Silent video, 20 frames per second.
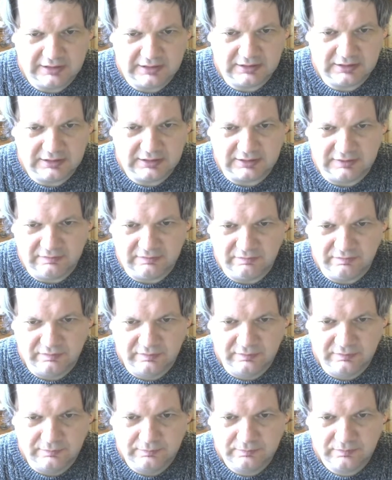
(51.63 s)

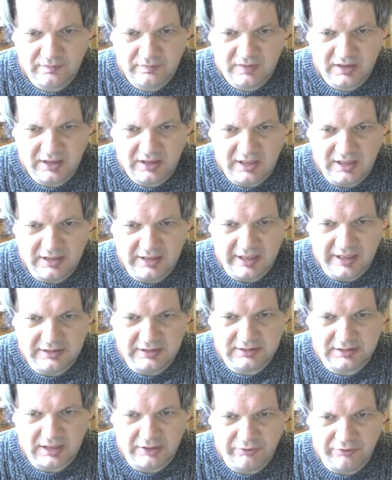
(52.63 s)
negative in
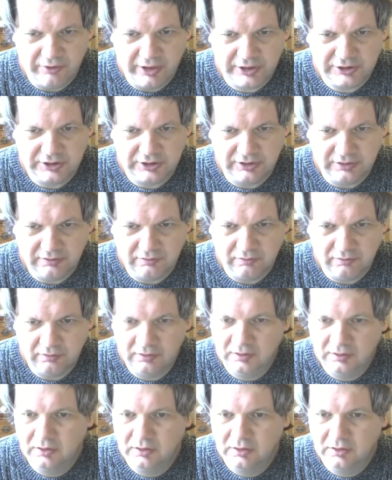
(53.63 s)
its direction.